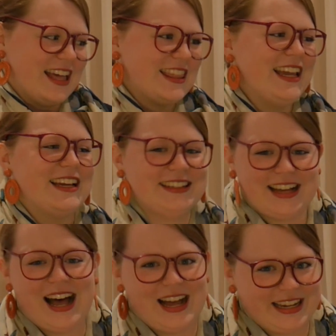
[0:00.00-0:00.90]
I think
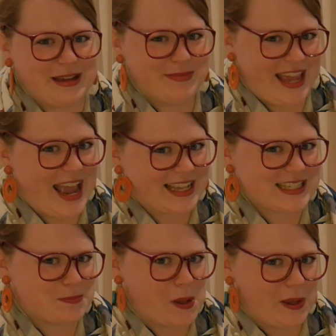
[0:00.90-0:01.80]
I am the
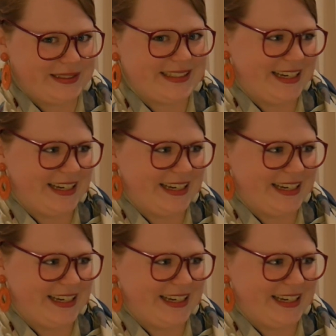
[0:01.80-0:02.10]
expert